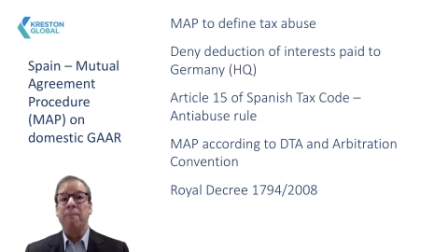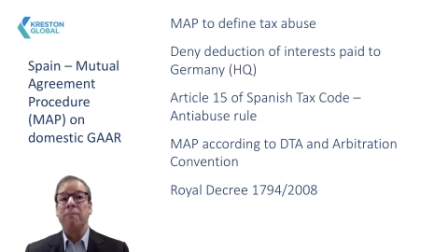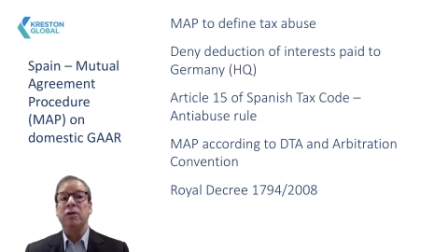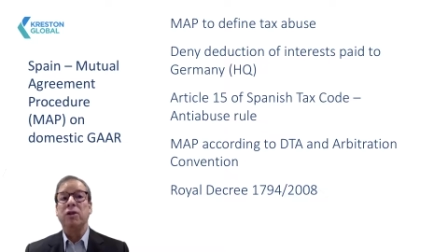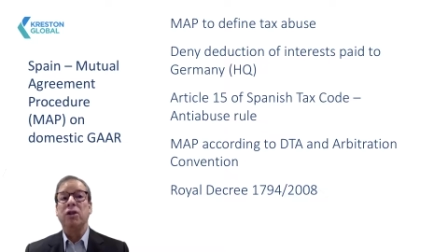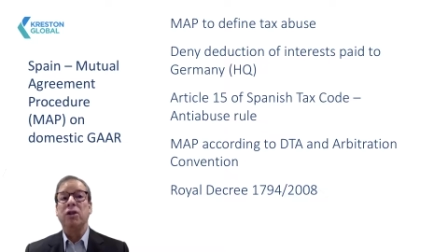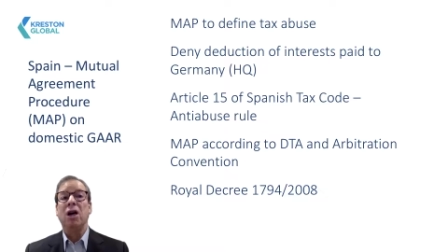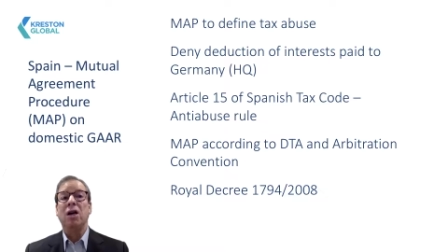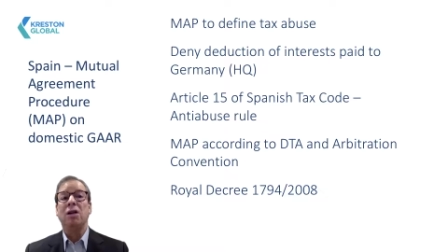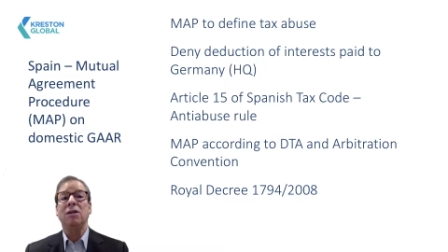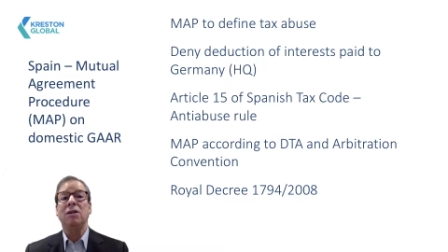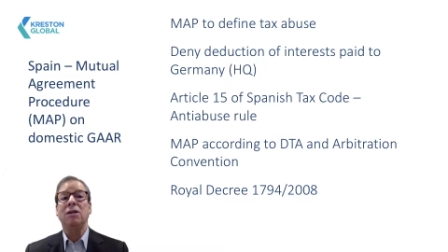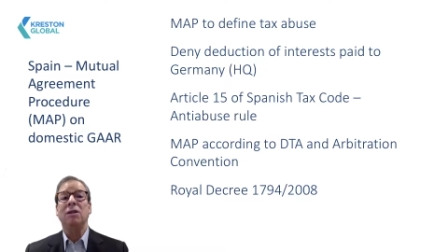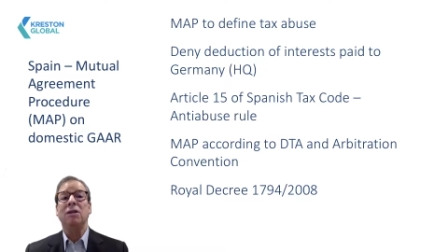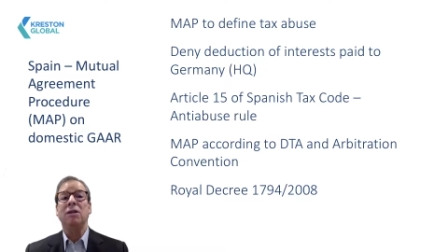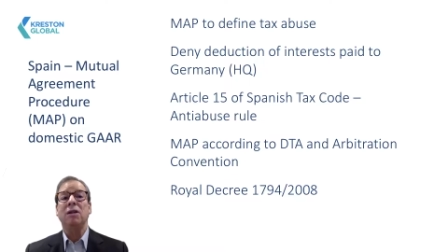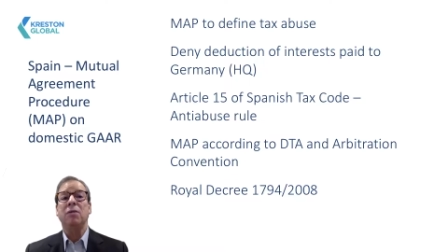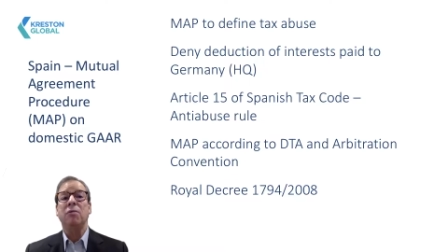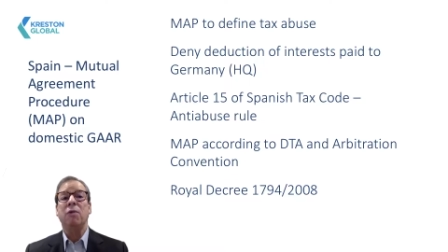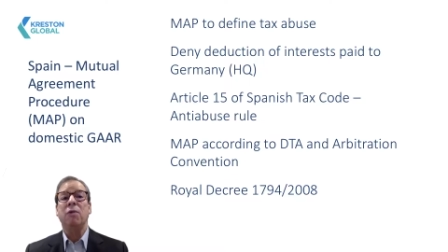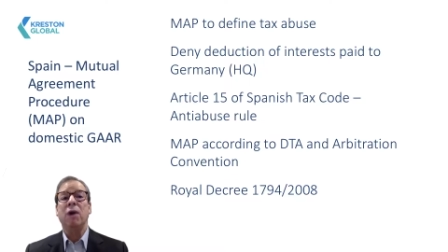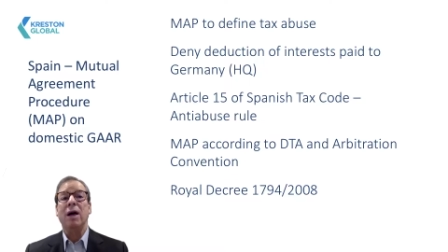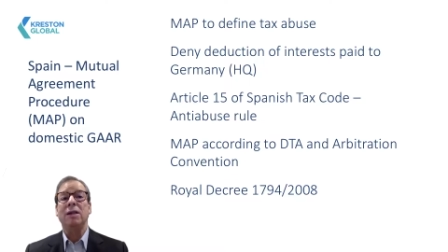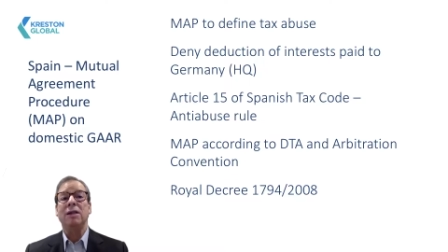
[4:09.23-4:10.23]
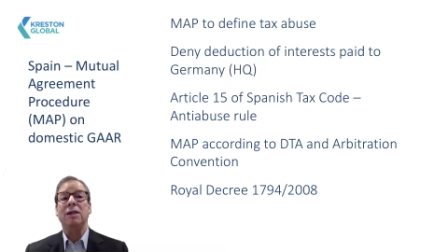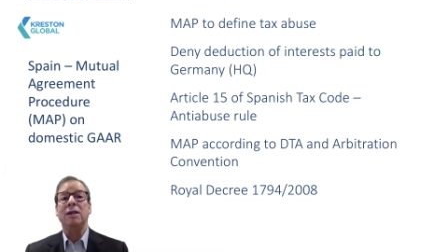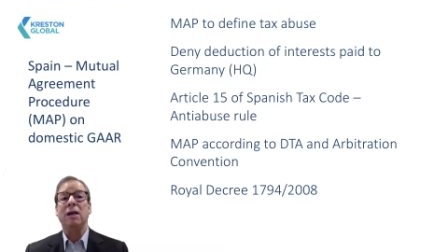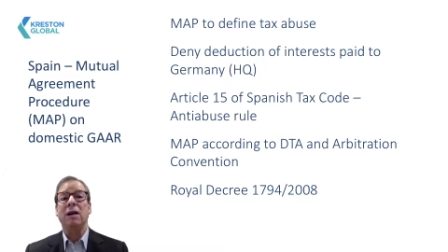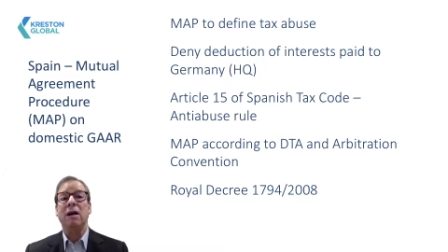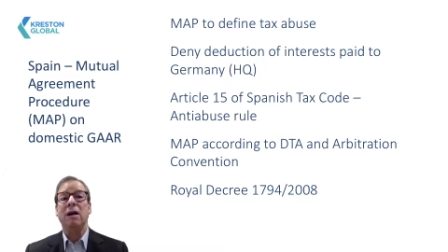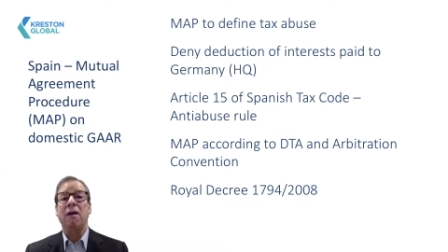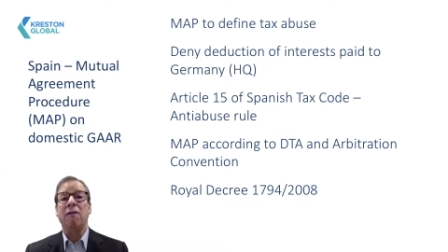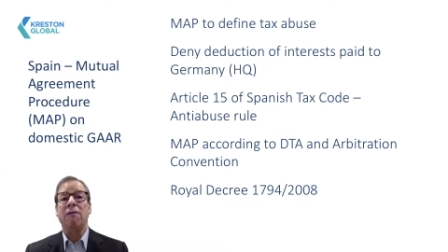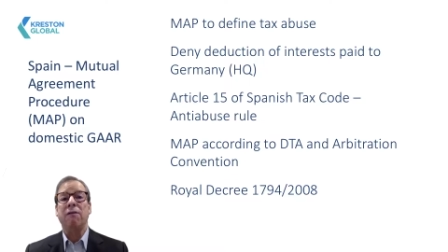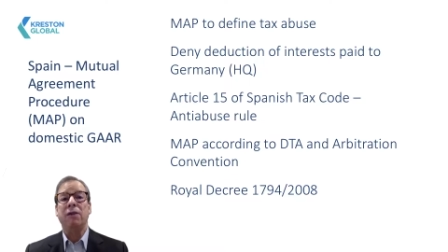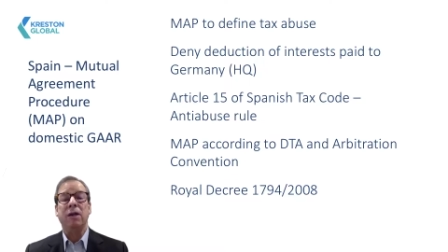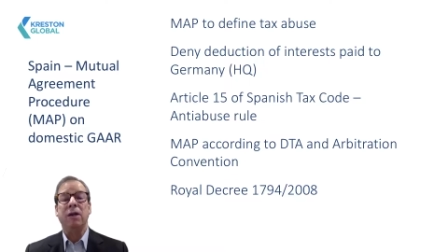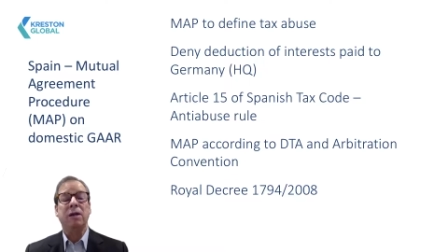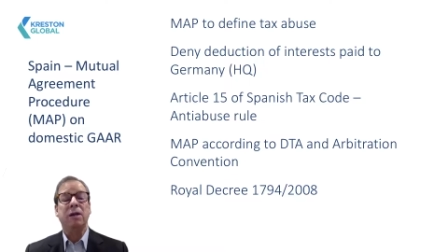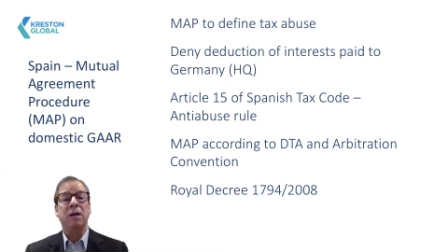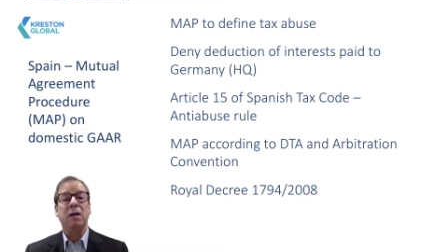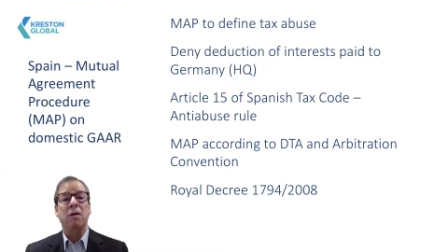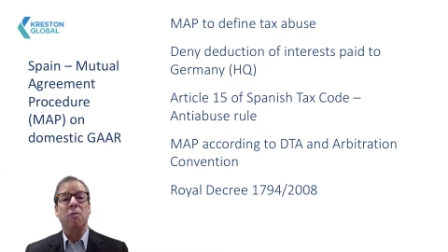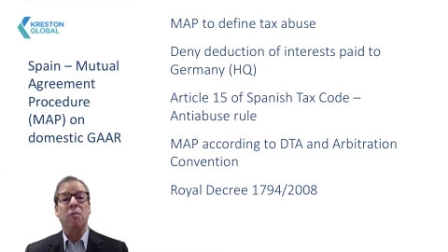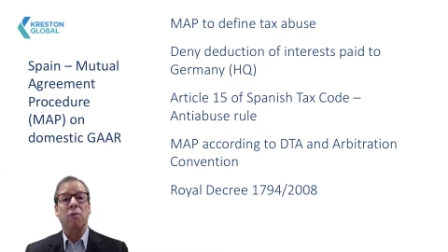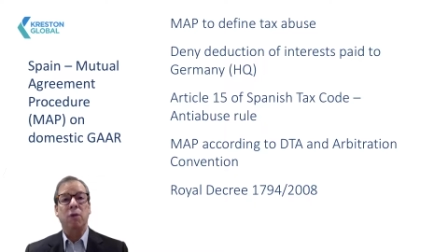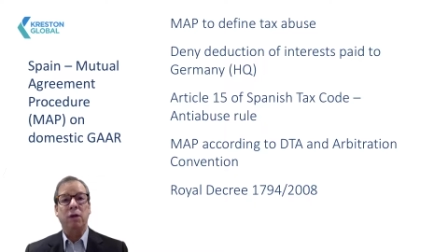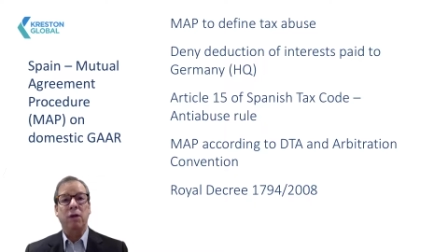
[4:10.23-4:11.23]
doesn't arise a conflict
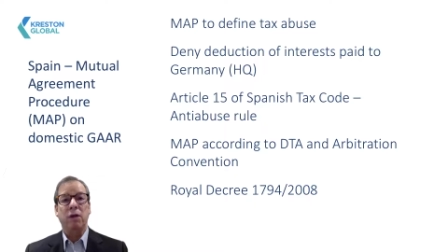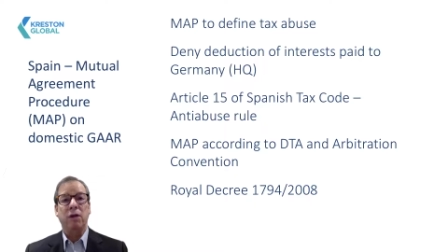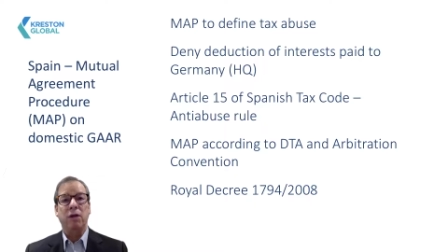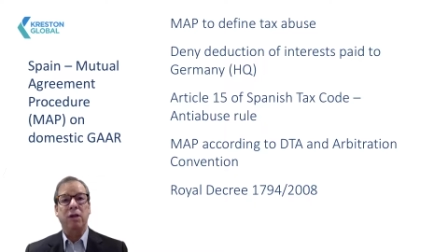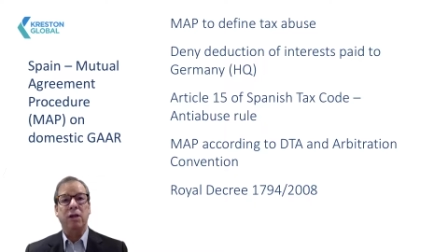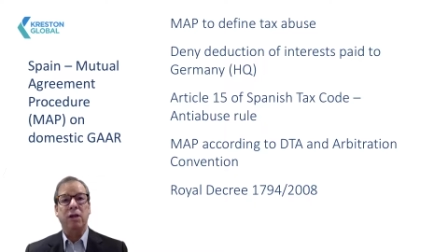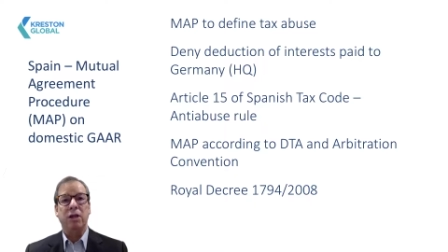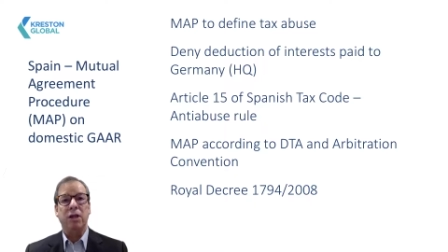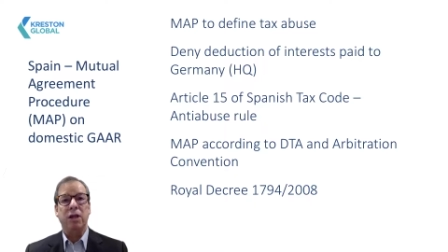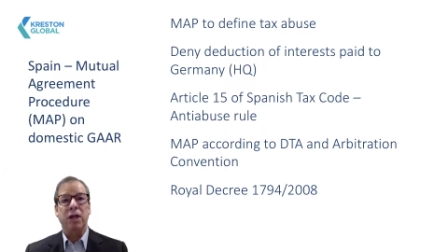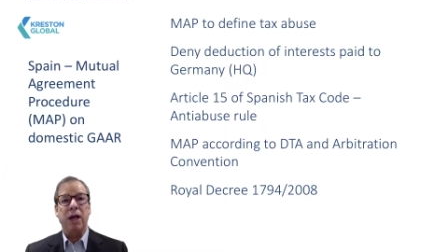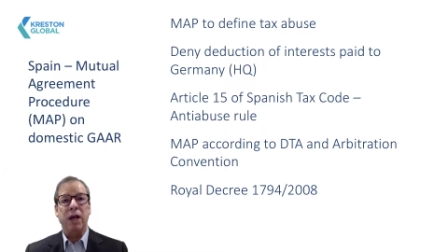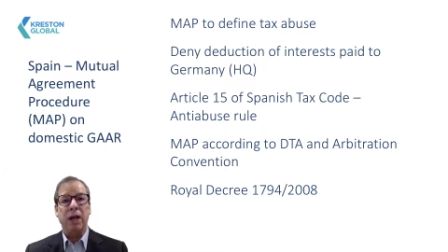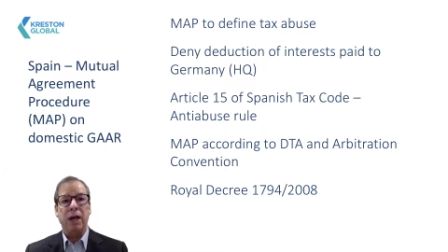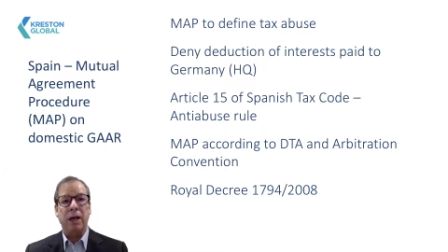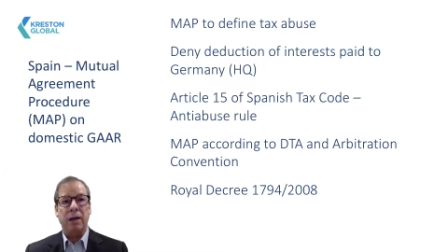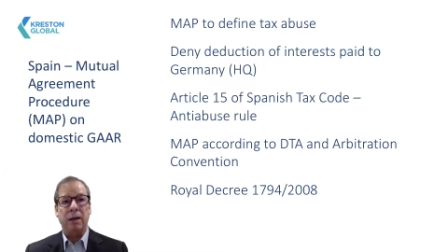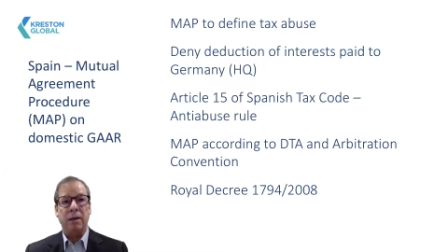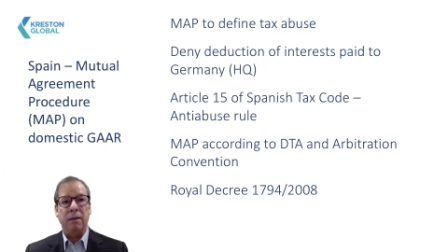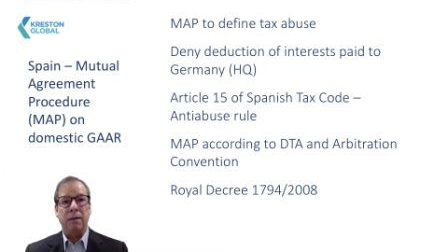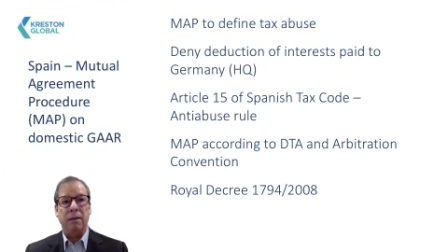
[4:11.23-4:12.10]
with the DTA.